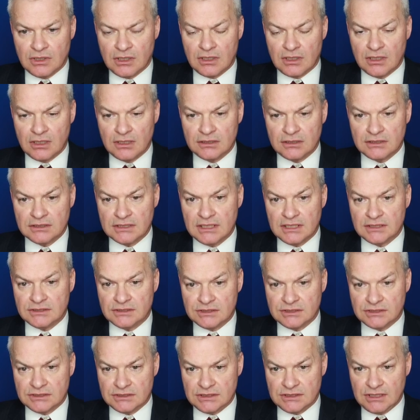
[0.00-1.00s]
Iron takes
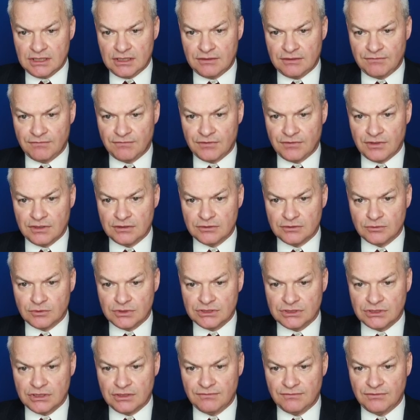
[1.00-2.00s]
a C in front,
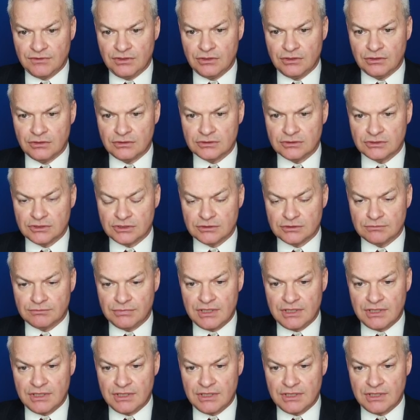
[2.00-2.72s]
which I've got,